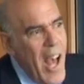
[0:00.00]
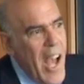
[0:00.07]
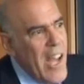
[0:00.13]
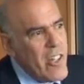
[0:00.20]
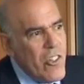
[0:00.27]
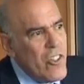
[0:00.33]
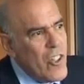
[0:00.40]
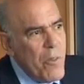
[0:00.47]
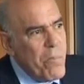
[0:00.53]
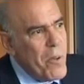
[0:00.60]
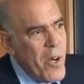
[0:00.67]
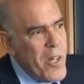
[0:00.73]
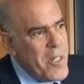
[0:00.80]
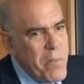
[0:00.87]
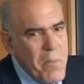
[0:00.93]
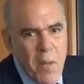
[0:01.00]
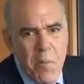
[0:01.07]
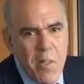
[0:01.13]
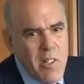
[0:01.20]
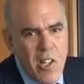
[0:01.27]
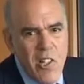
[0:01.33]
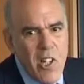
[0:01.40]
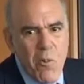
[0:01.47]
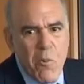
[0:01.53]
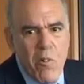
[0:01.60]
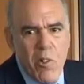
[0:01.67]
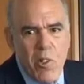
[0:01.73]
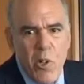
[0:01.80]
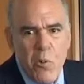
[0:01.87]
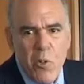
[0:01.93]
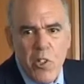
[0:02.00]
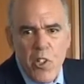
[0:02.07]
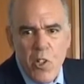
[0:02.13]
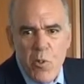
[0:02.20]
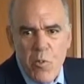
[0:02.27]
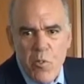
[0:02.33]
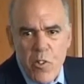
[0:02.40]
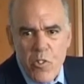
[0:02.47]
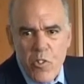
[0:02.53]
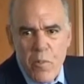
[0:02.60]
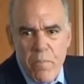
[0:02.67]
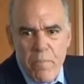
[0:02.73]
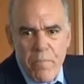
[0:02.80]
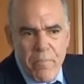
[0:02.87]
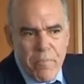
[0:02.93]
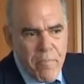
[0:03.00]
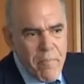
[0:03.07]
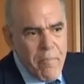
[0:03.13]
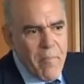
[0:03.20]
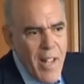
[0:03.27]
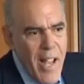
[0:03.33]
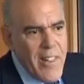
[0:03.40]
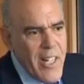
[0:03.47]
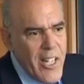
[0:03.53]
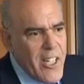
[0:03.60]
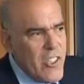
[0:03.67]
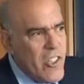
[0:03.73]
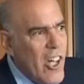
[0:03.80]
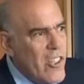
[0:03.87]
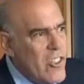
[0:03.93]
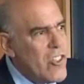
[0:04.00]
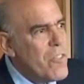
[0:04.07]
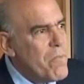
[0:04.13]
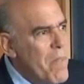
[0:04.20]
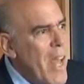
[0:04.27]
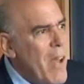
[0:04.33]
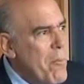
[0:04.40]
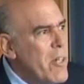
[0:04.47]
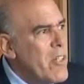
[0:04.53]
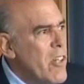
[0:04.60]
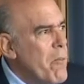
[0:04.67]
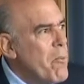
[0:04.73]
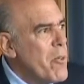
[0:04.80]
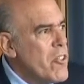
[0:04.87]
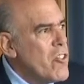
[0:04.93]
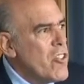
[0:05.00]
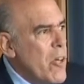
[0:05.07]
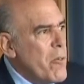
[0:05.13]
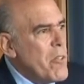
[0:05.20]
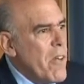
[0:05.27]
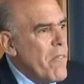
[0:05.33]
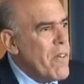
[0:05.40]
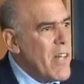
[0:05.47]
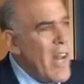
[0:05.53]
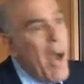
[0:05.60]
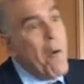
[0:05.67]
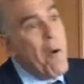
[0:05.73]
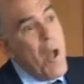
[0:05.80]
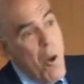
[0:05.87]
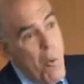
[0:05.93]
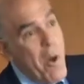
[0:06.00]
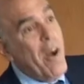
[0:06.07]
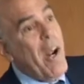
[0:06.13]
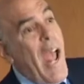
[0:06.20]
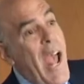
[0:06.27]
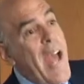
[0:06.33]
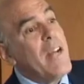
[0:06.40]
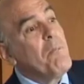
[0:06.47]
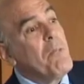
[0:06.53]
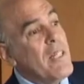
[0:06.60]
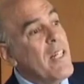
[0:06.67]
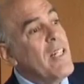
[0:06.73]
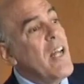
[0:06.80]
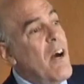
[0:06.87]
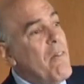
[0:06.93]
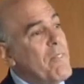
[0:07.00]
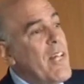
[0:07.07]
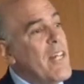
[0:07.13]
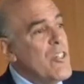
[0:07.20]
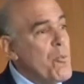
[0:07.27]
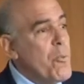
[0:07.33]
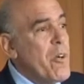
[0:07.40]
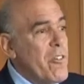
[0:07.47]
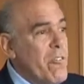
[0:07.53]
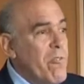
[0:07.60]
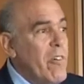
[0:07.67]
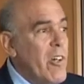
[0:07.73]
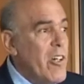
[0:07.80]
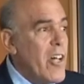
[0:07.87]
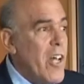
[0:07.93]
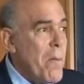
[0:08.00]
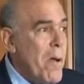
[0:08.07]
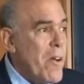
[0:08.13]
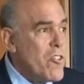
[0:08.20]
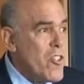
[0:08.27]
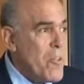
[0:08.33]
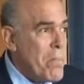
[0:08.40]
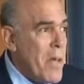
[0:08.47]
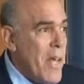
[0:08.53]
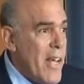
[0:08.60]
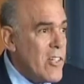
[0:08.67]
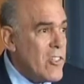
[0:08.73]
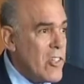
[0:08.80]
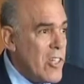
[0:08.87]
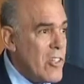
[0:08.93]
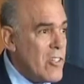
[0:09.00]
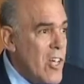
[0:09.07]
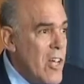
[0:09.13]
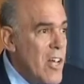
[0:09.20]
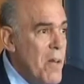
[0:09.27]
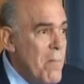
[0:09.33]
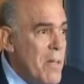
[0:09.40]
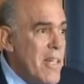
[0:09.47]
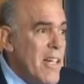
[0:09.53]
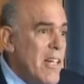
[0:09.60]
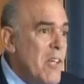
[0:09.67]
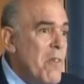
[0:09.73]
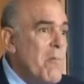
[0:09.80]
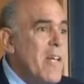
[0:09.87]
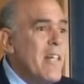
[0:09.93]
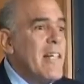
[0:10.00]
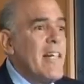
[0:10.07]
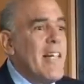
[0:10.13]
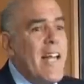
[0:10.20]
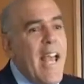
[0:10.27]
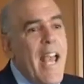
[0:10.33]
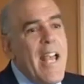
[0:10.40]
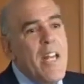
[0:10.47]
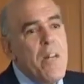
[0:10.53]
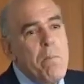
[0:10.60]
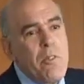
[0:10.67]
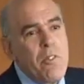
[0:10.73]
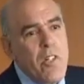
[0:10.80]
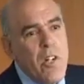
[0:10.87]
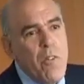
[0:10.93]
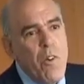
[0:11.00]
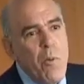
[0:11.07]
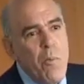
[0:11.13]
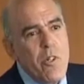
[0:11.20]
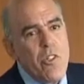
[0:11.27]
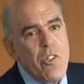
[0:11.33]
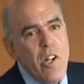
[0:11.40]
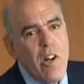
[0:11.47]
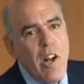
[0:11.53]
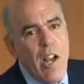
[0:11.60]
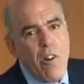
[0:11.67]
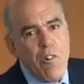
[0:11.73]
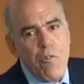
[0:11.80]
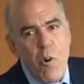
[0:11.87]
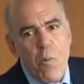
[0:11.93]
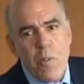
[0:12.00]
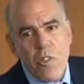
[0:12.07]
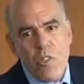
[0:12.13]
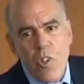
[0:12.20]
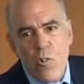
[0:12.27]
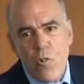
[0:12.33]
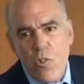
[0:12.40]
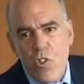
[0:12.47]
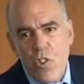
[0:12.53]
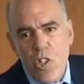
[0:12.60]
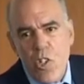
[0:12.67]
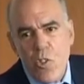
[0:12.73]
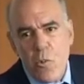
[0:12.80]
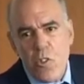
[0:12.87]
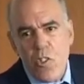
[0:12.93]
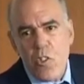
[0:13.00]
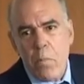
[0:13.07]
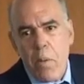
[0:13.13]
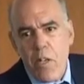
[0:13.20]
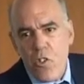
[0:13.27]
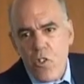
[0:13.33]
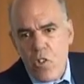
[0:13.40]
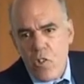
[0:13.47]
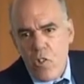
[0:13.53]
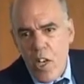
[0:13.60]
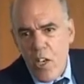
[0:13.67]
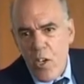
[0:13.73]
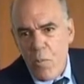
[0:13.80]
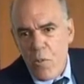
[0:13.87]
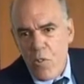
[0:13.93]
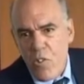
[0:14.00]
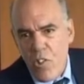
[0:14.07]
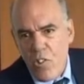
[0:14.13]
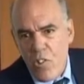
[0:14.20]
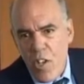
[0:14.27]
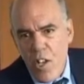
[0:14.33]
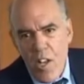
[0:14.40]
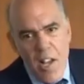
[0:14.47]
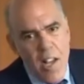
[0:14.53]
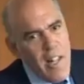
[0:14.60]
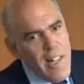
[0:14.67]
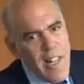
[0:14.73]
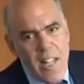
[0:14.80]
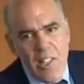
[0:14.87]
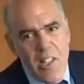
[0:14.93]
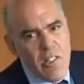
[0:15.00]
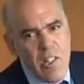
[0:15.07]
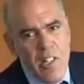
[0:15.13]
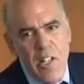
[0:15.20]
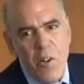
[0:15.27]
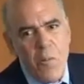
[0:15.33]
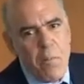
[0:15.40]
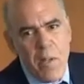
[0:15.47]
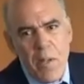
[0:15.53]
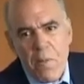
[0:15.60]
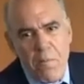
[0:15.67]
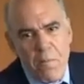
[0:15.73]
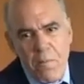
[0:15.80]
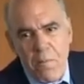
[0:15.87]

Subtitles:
I just don't buy them that much. I think we're alone in the universe. I think it's us, and we're so different. Now, we're animal enough that it's worth learning about chimpanzees. But you know, you read that like 80% of what we share chromosomes or genes with sponges, 80%. That doesn't help me.